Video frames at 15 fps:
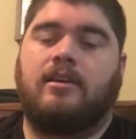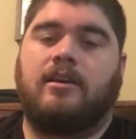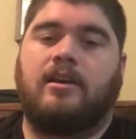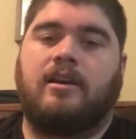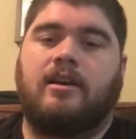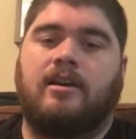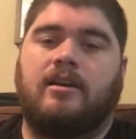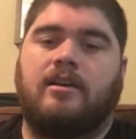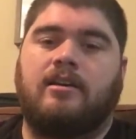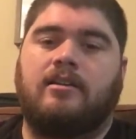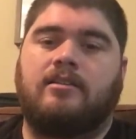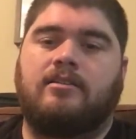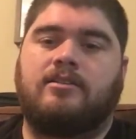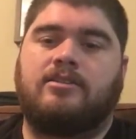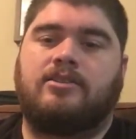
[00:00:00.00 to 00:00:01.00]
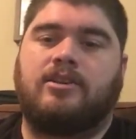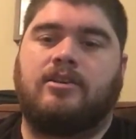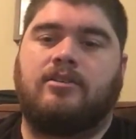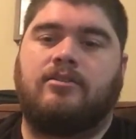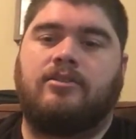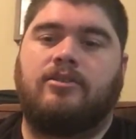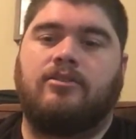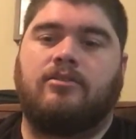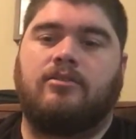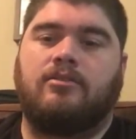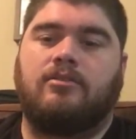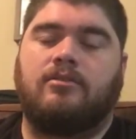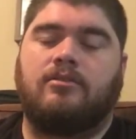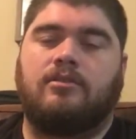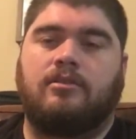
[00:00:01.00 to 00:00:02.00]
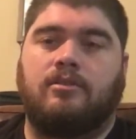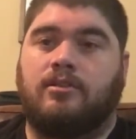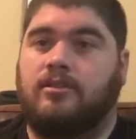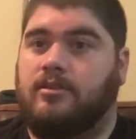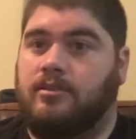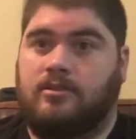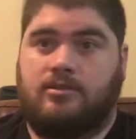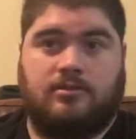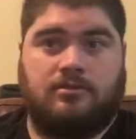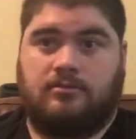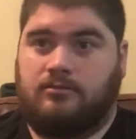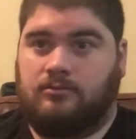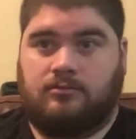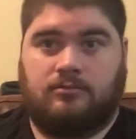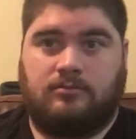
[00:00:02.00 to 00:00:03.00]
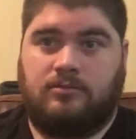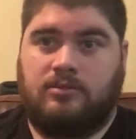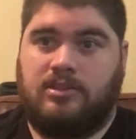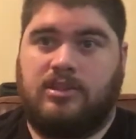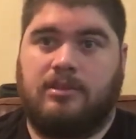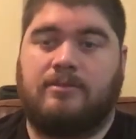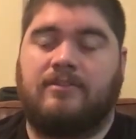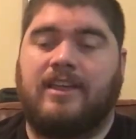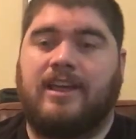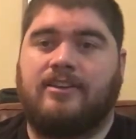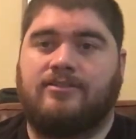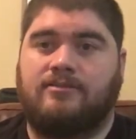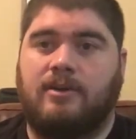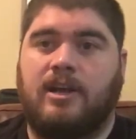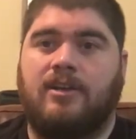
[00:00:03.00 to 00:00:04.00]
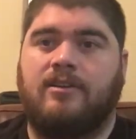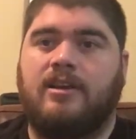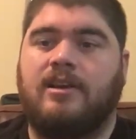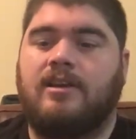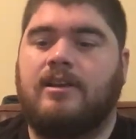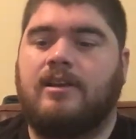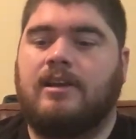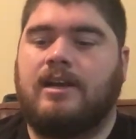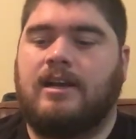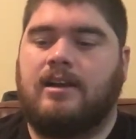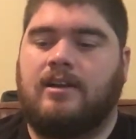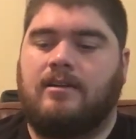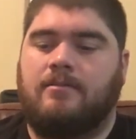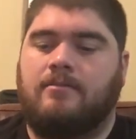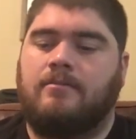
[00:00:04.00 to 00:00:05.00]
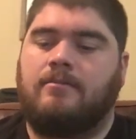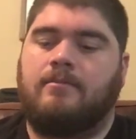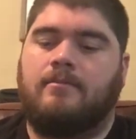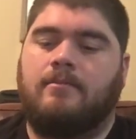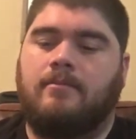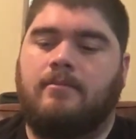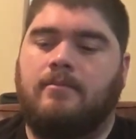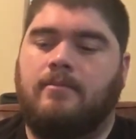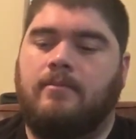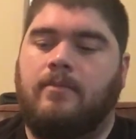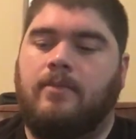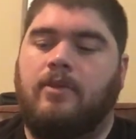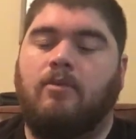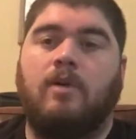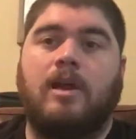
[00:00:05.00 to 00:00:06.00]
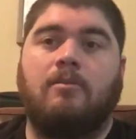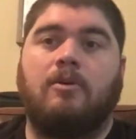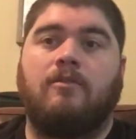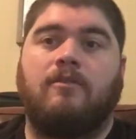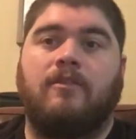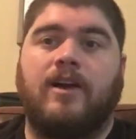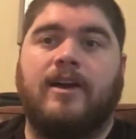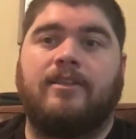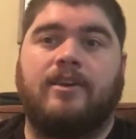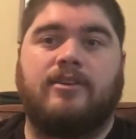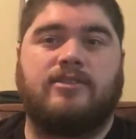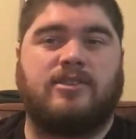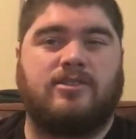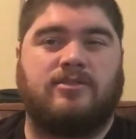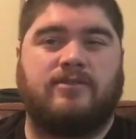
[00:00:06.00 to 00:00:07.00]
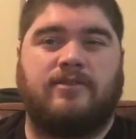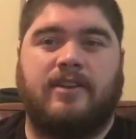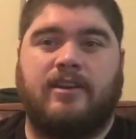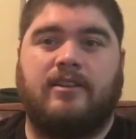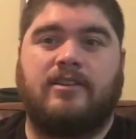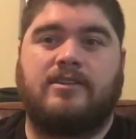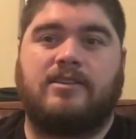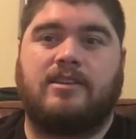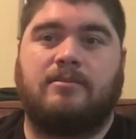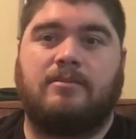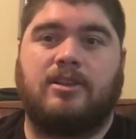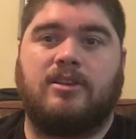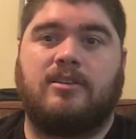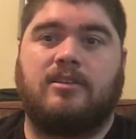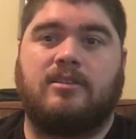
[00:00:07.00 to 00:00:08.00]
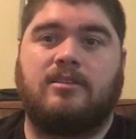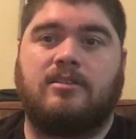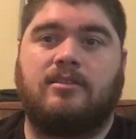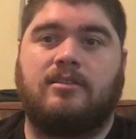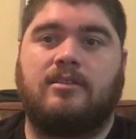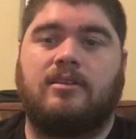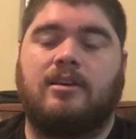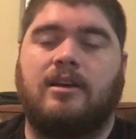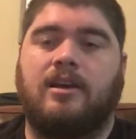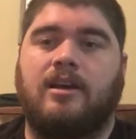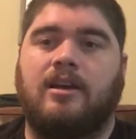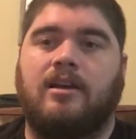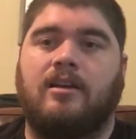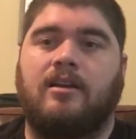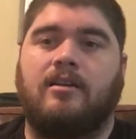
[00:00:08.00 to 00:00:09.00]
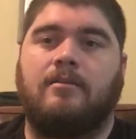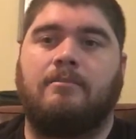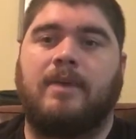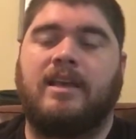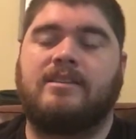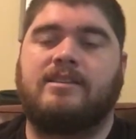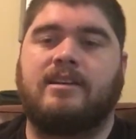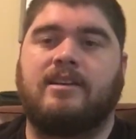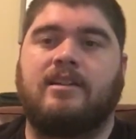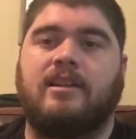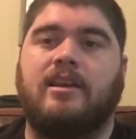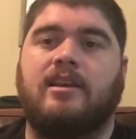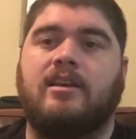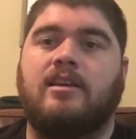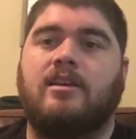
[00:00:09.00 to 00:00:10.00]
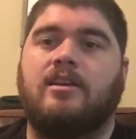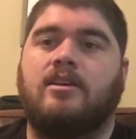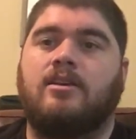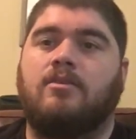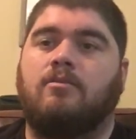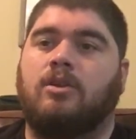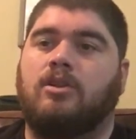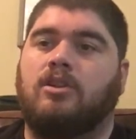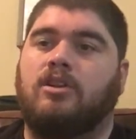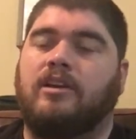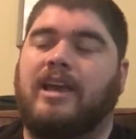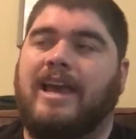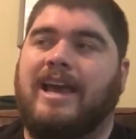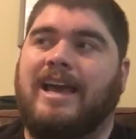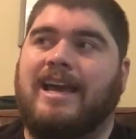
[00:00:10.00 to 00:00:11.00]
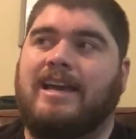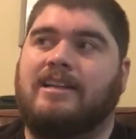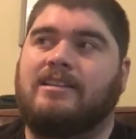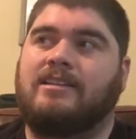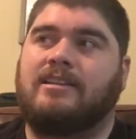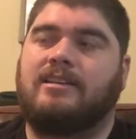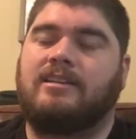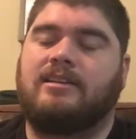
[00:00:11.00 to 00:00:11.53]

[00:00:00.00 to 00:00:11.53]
on. So you'll learn some of that as well. The way we'll find those is fairly similar. Basically, we'll look at